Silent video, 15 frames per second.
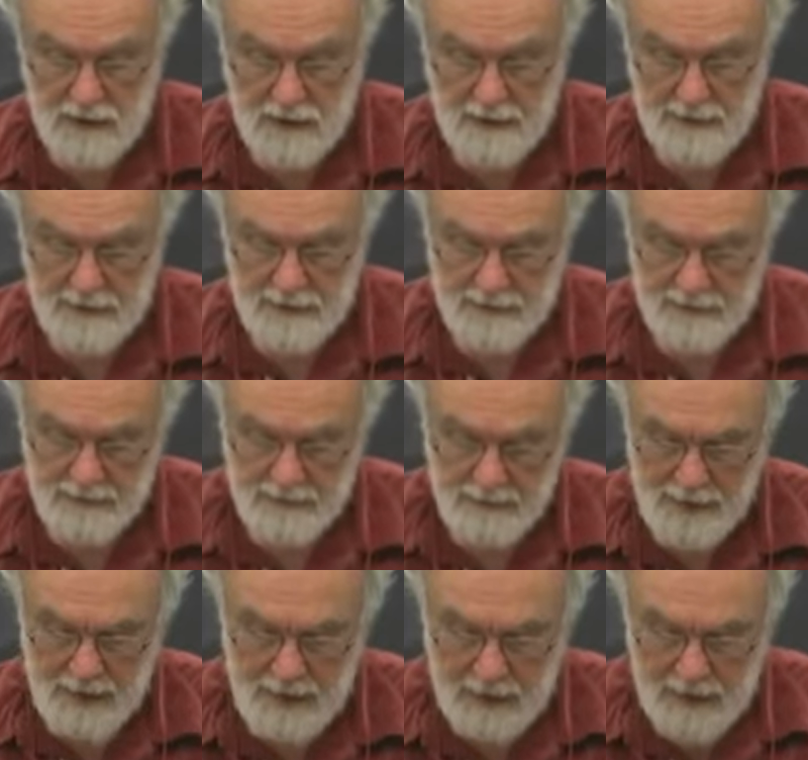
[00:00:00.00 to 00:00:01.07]
Uh,
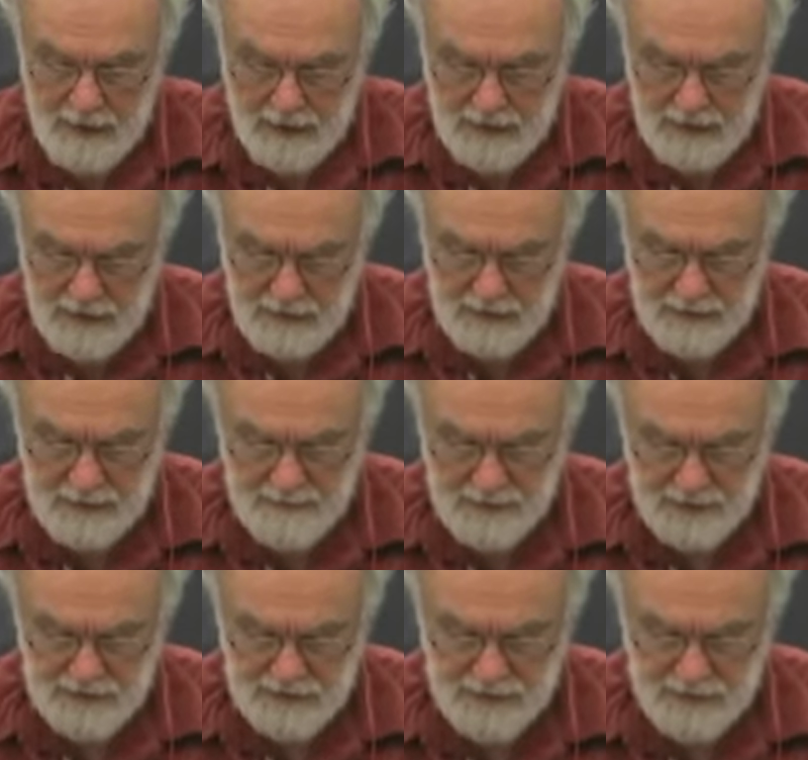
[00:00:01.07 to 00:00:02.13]
he then
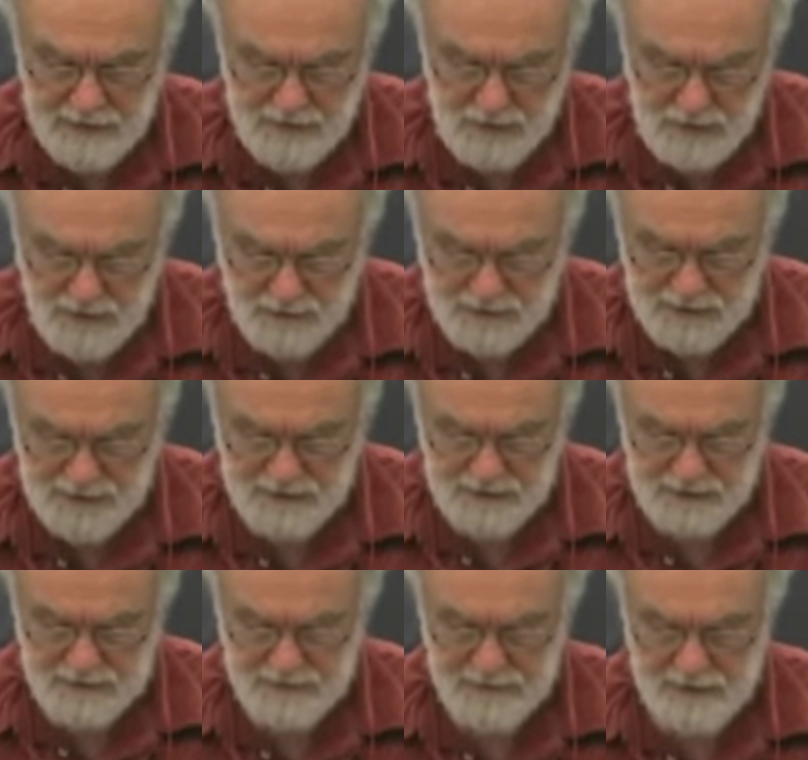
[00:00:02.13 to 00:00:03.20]
runs through a whole
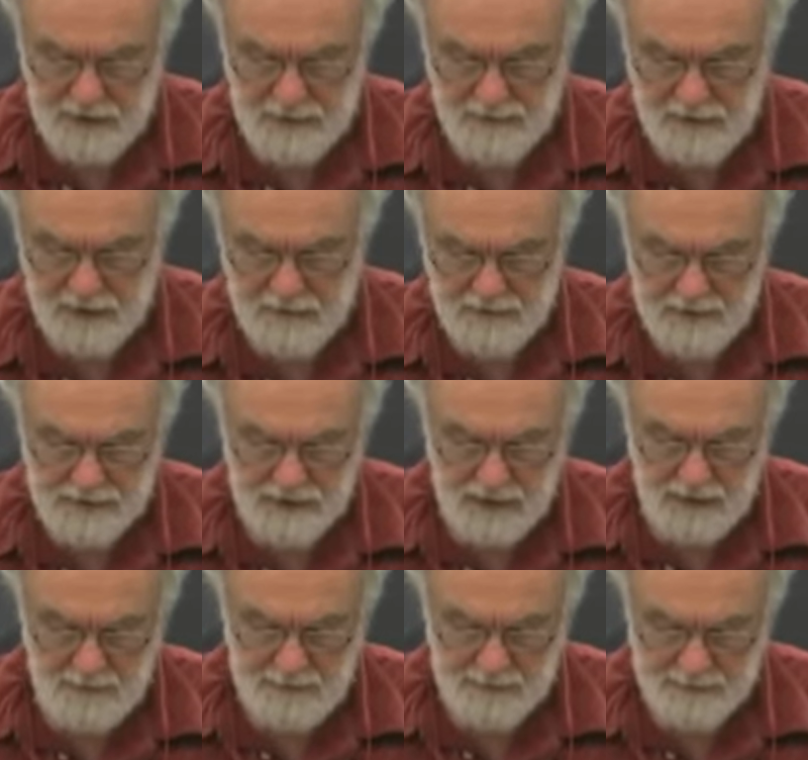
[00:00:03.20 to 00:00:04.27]
series of, of, of
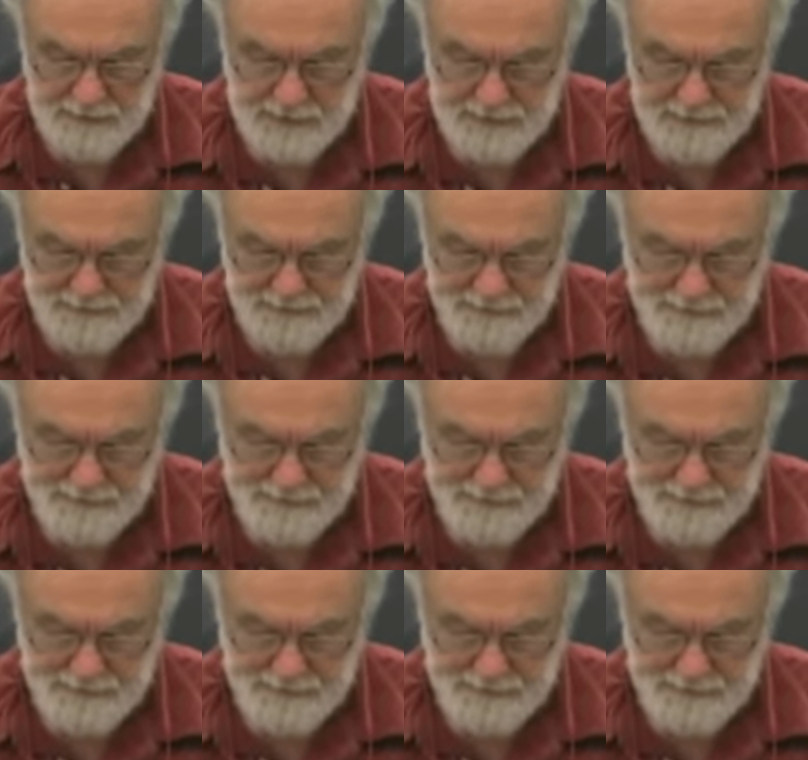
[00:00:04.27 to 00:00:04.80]
examples.